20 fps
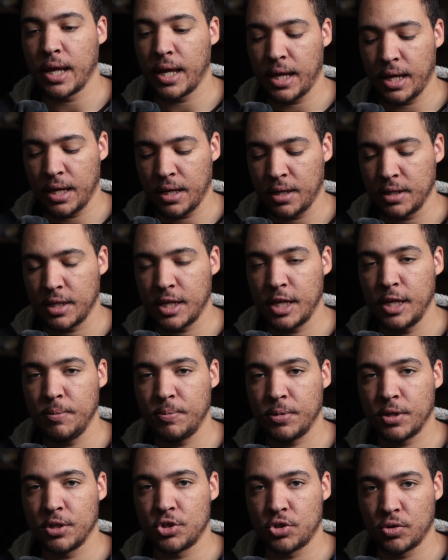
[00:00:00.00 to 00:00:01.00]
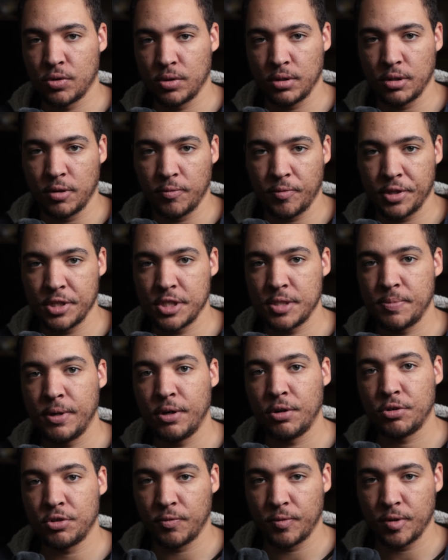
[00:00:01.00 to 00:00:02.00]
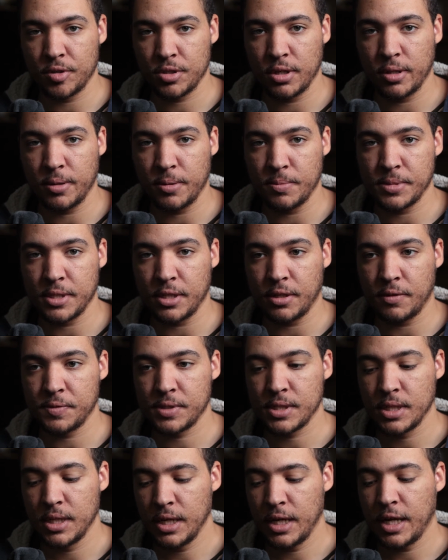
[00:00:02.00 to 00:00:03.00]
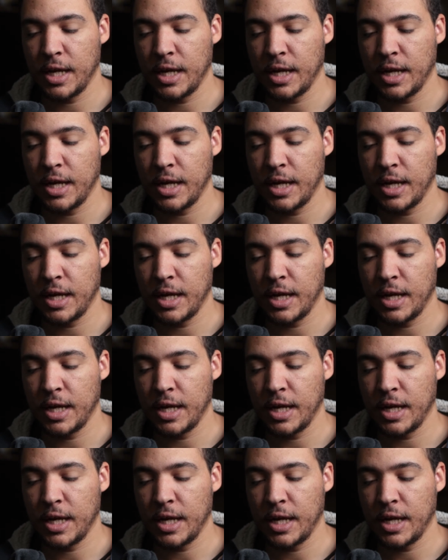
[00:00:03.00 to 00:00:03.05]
and keep control over the spiritual version of themselves